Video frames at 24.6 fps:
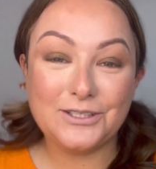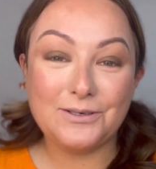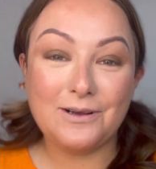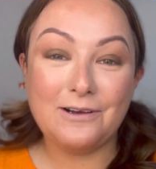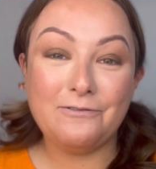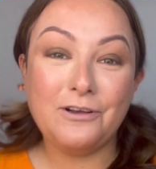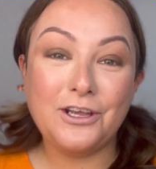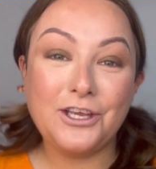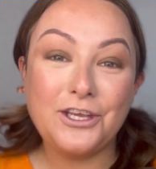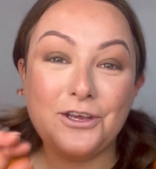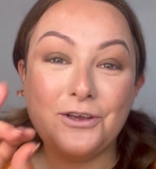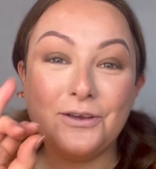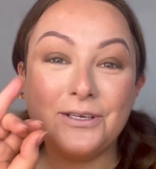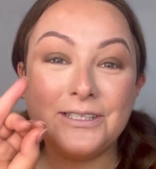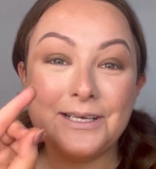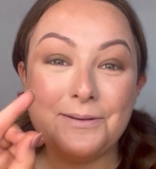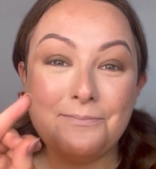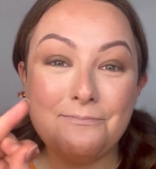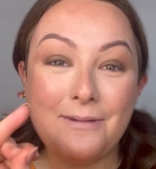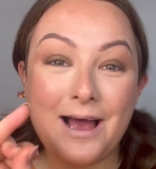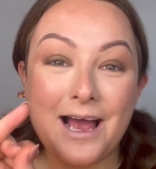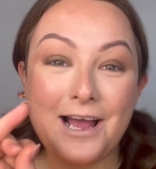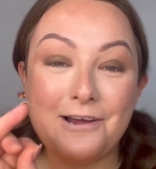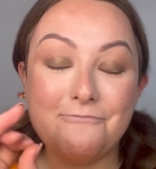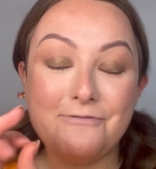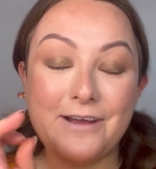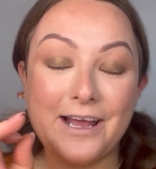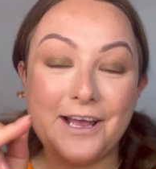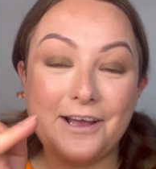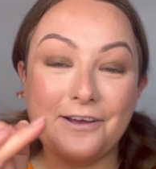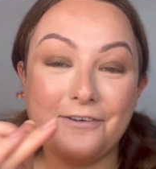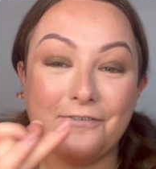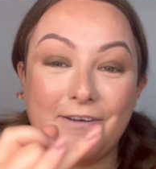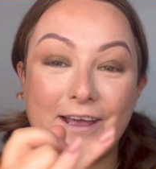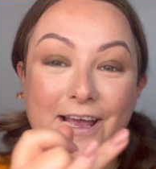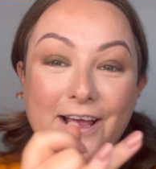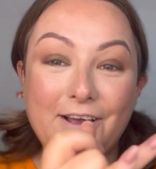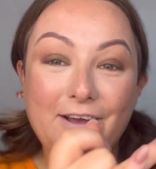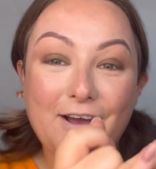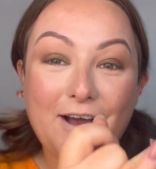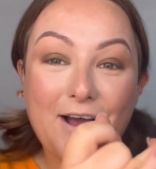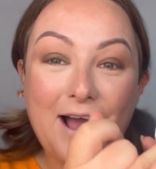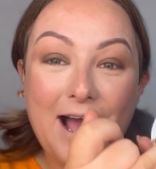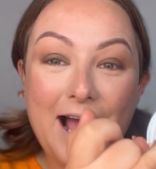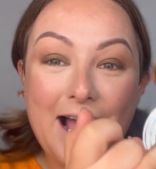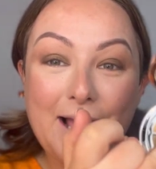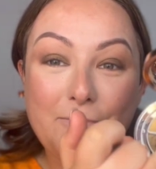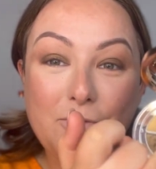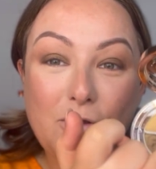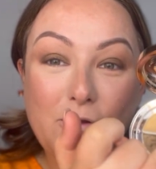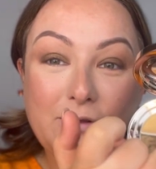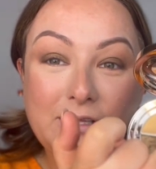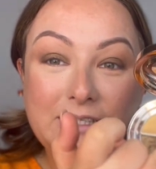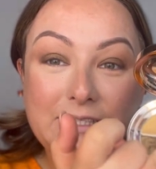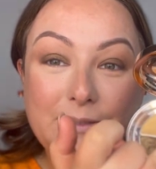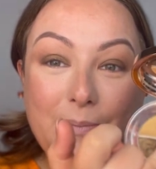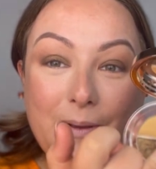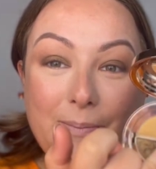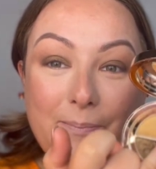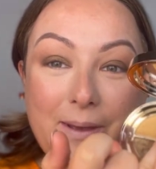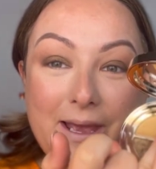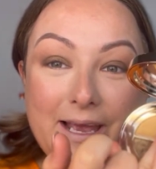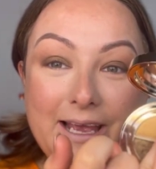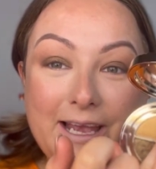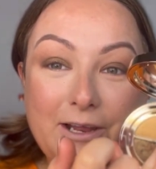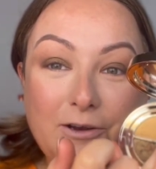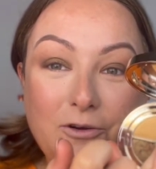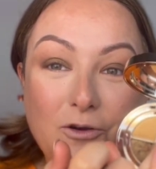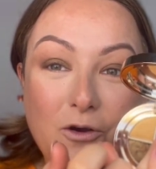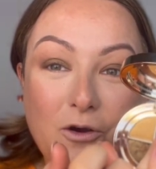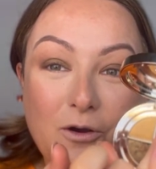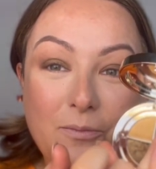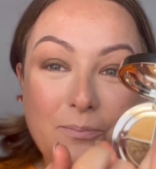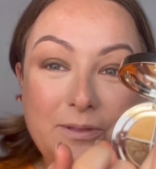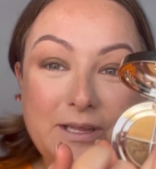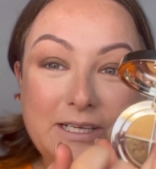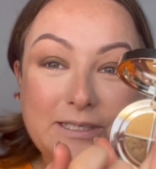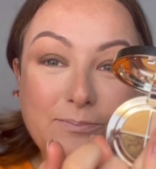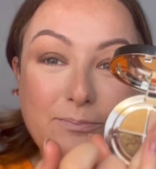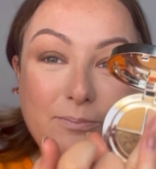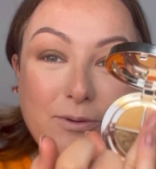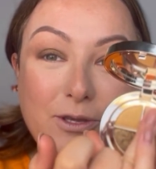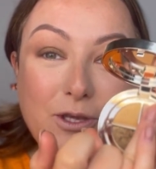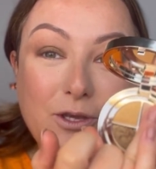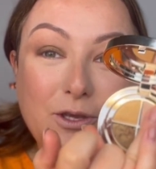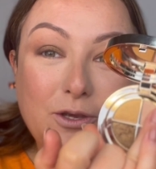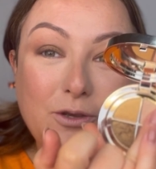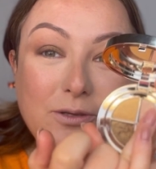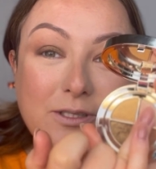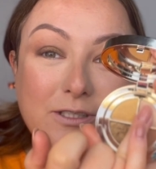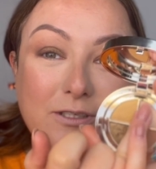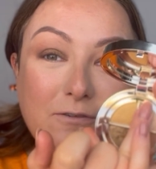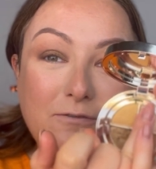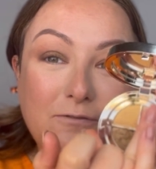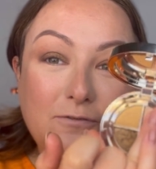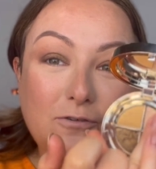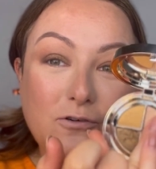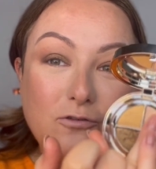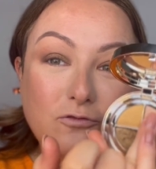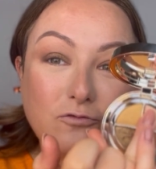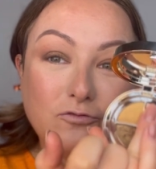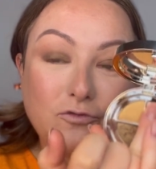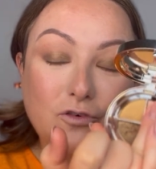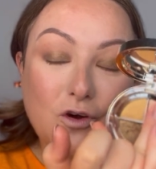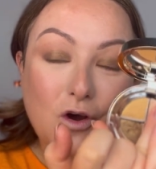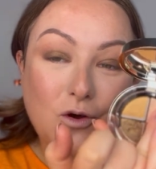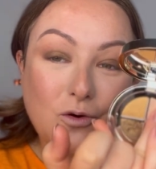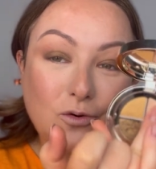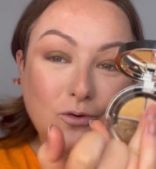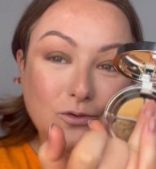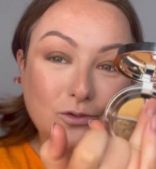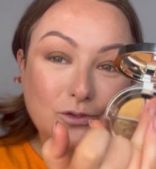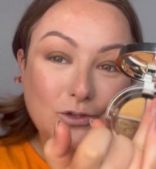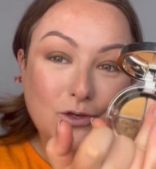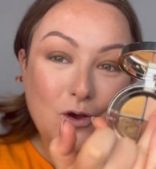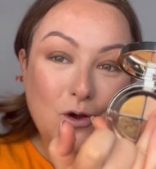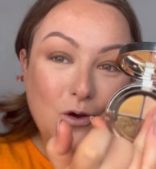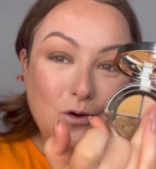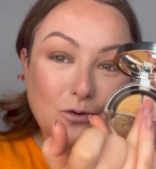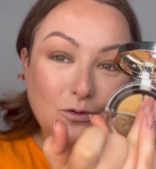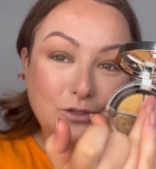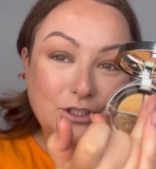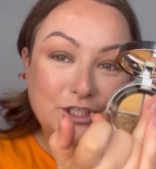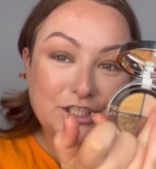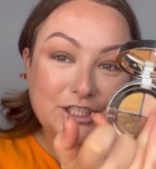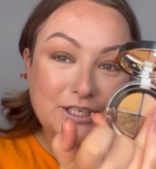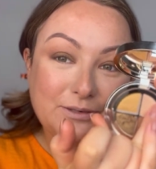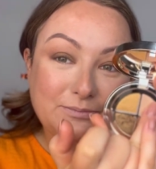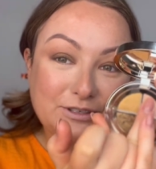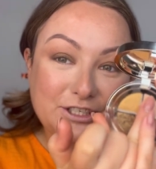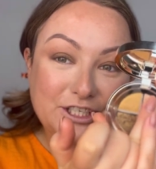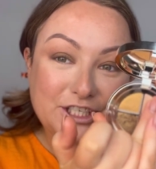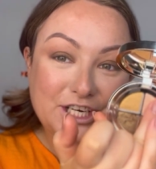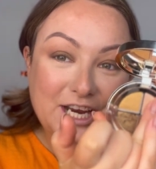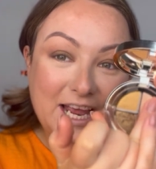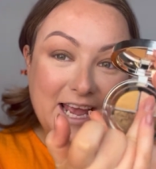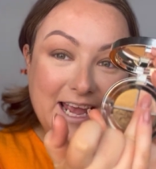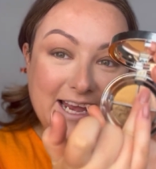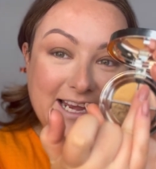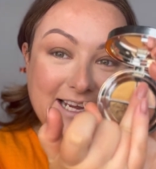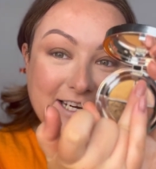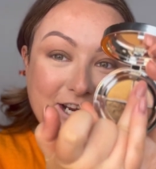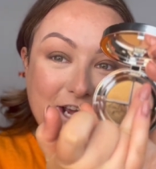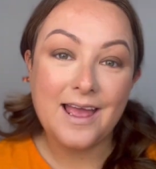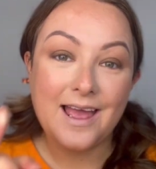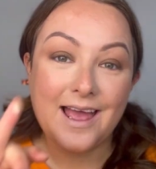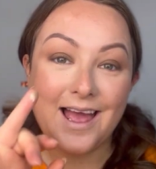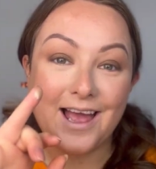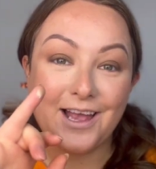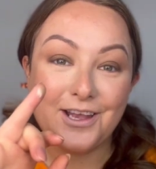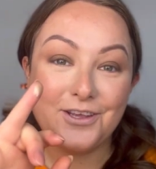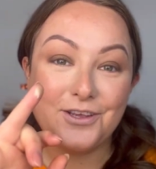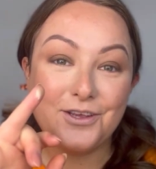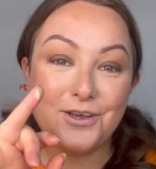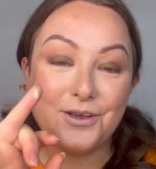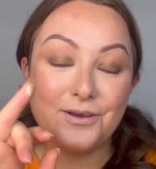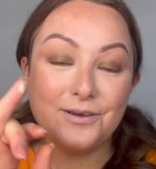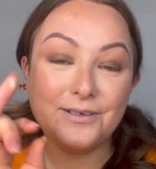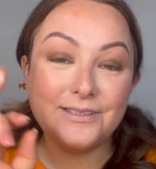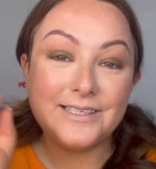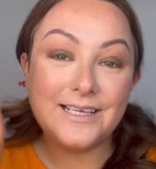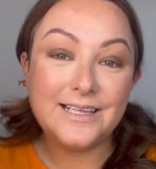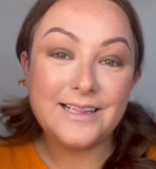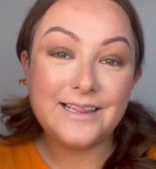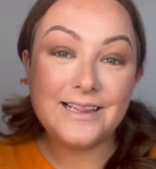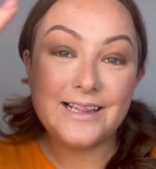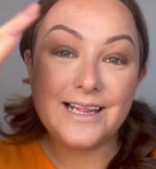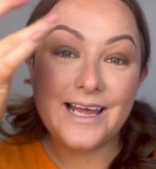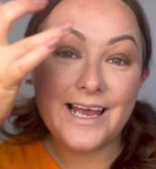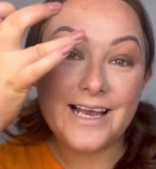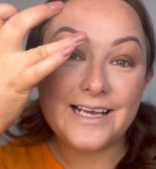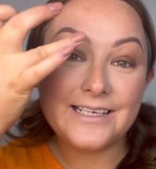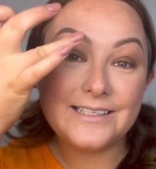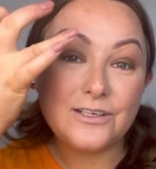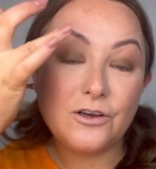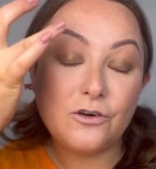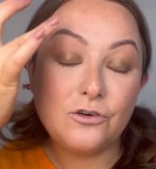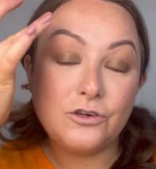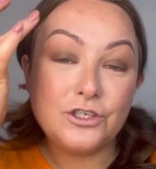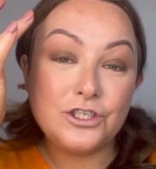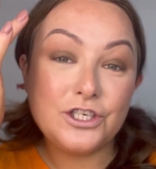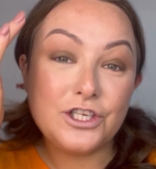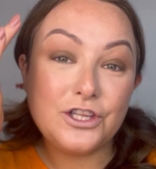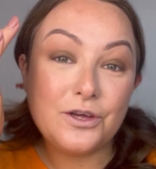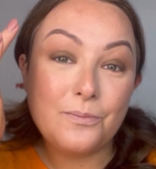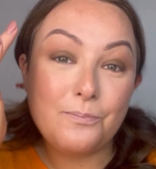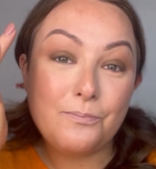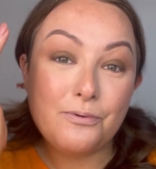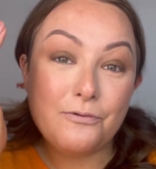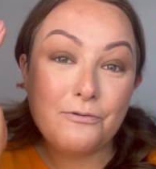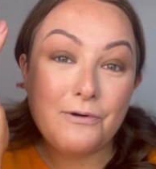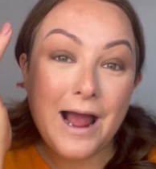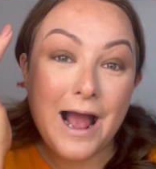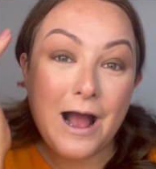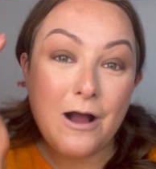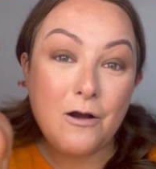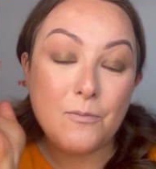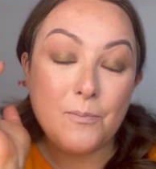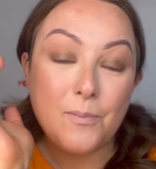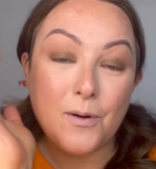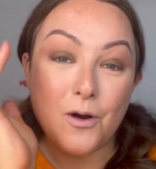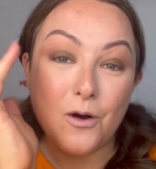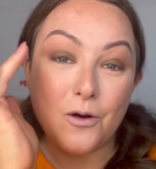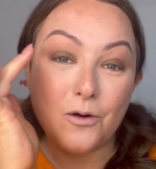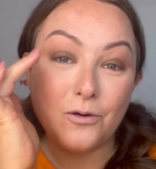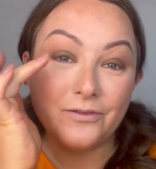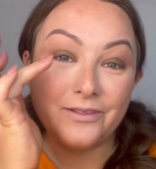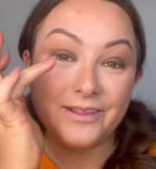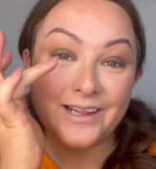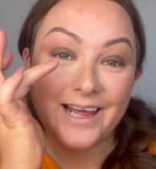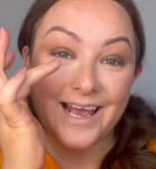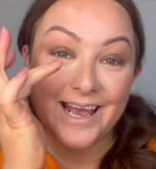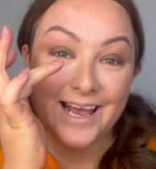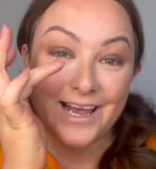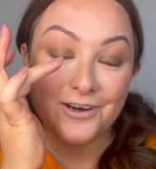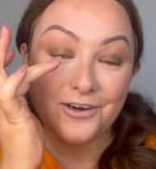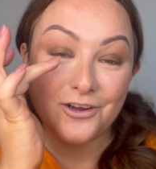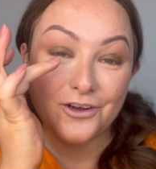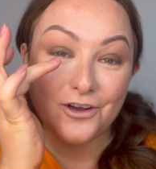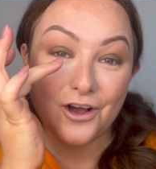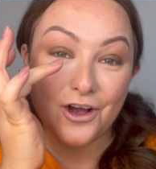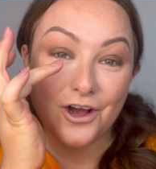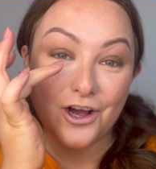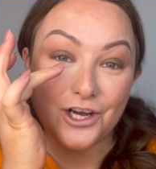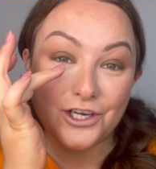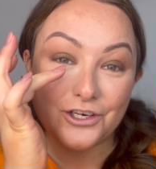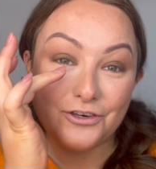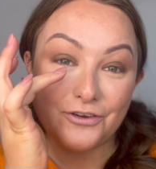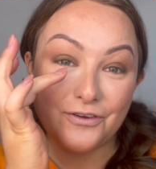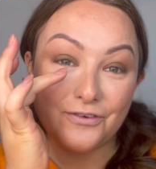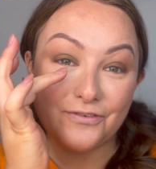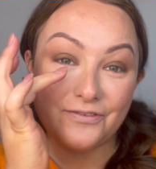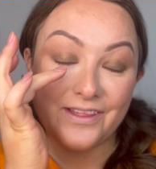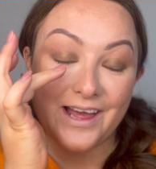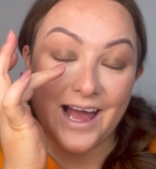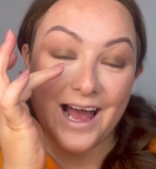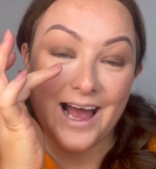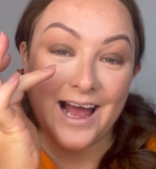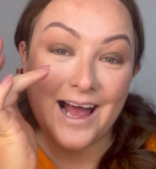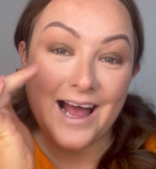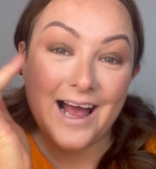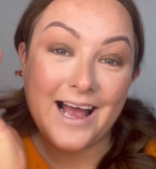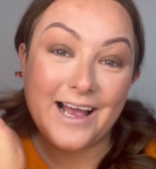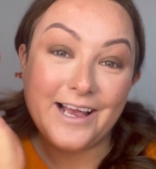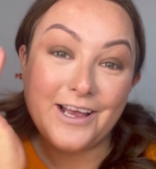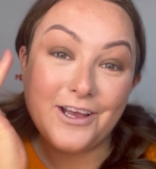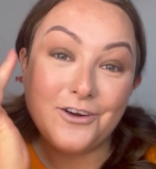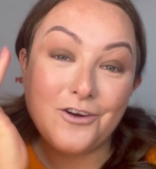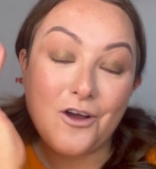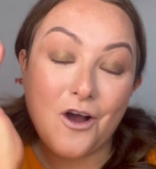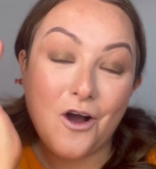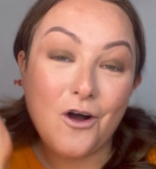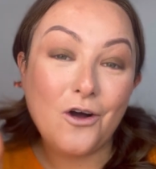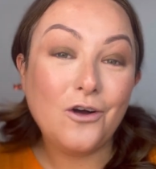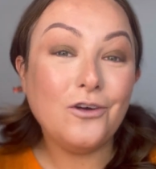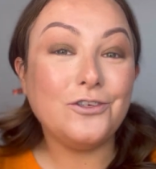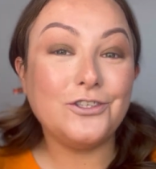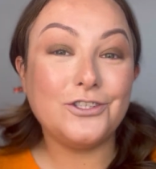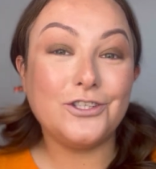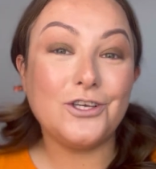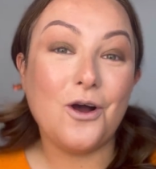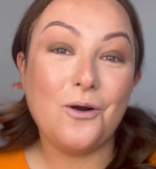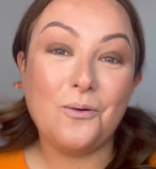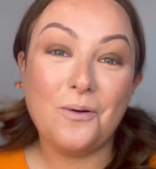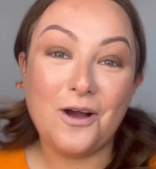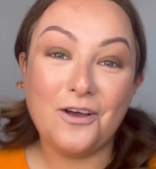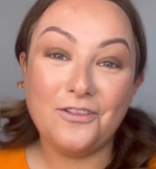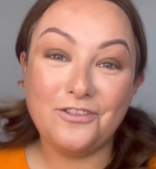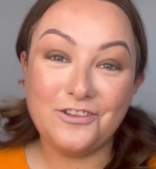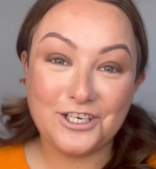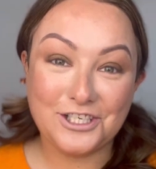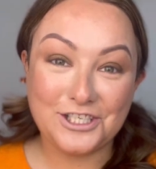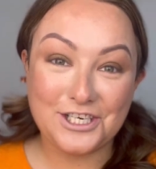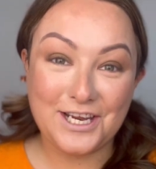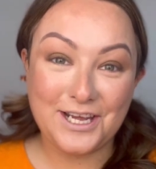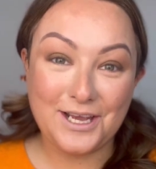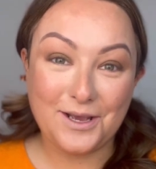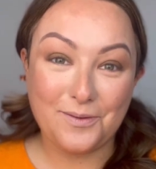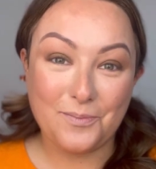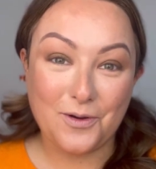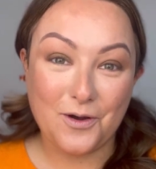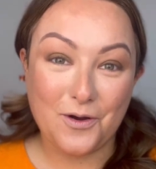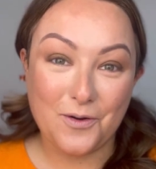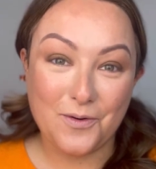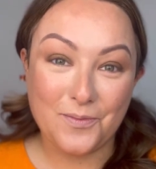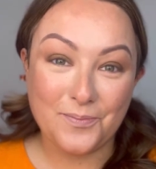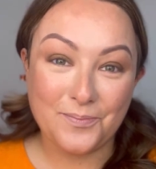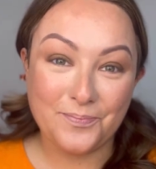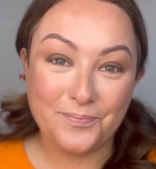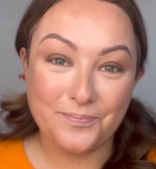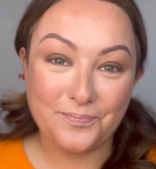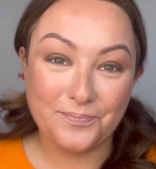So using my ring finger, I'm going to be picking up this beautiful rose gold shimmer shade and using this under the brow bone, the inner corner of the eye, and also on the cheekbone.